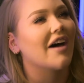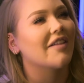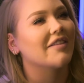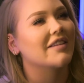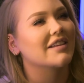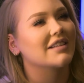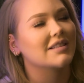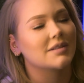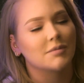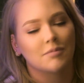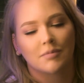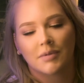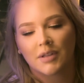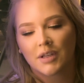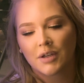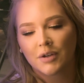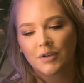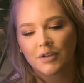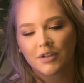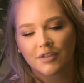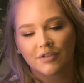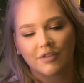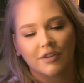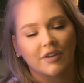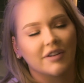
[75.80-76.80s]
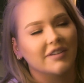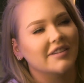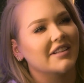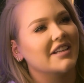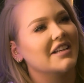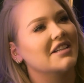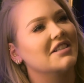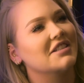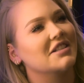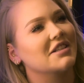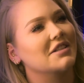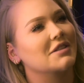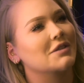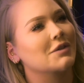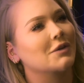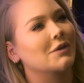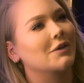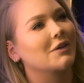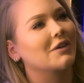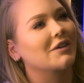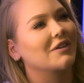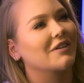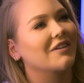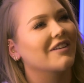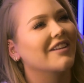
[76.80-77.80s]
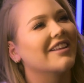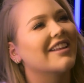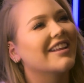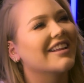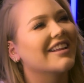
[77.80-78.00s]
on this beautiful ninja turtle.